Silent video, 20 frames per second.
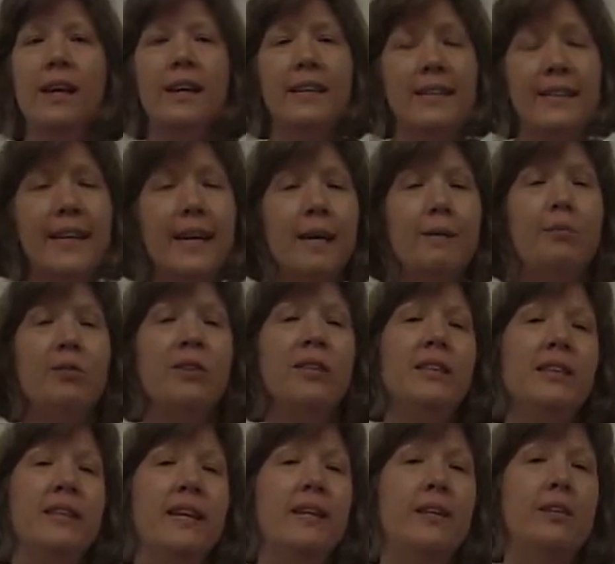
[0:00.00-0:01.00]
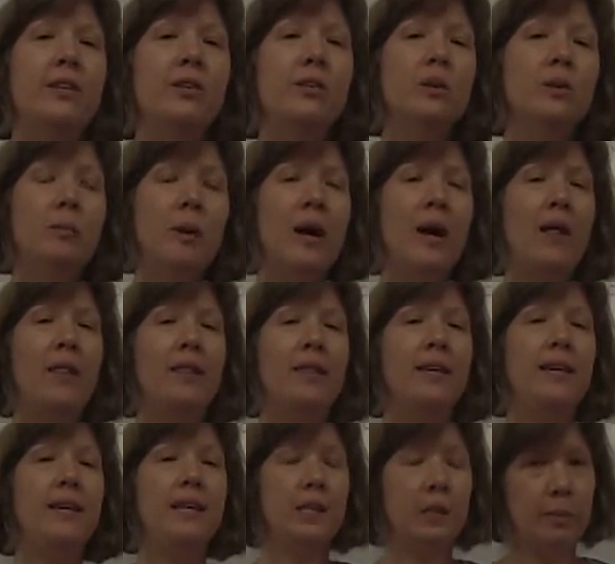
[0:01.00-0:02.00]
Today I'm going to tell you about
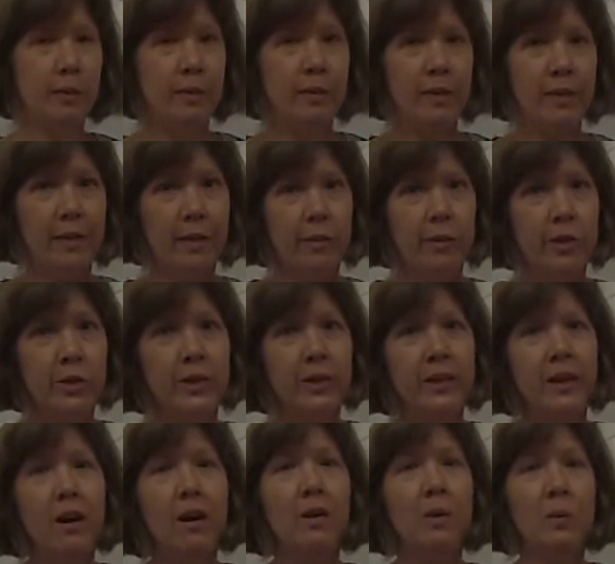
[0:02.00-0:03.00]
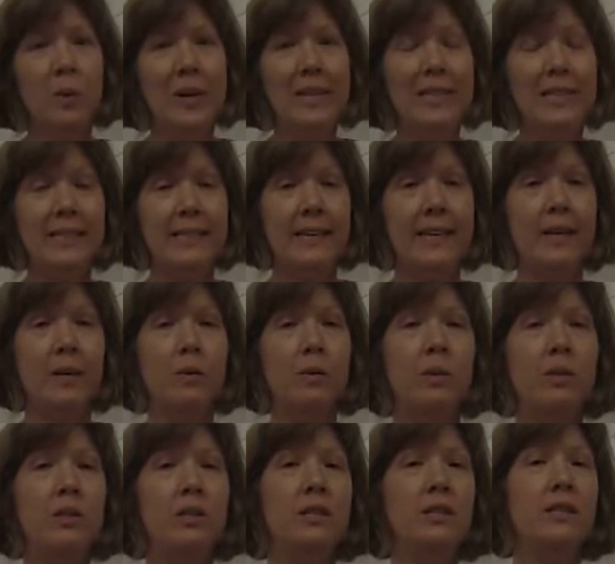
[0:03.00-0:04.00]
the experiment that we're doing on Wednesday,
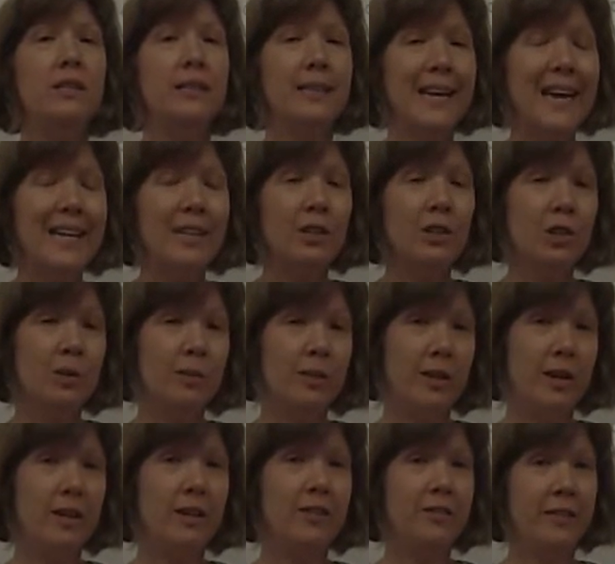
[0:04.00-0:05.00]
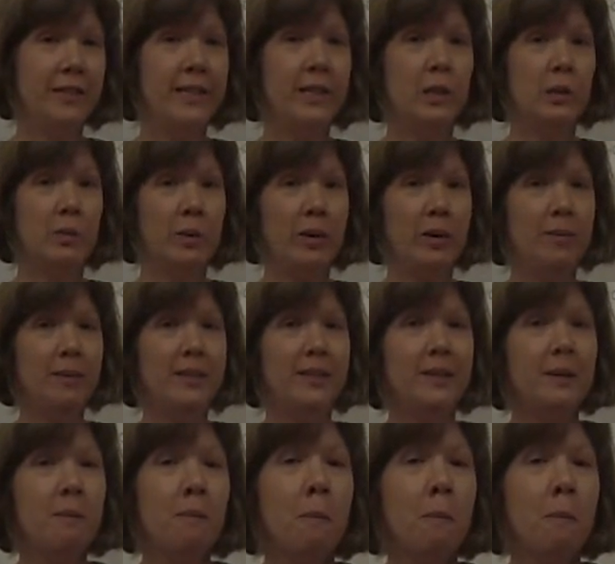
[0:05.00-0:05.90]
which is a gas chromatography experiment.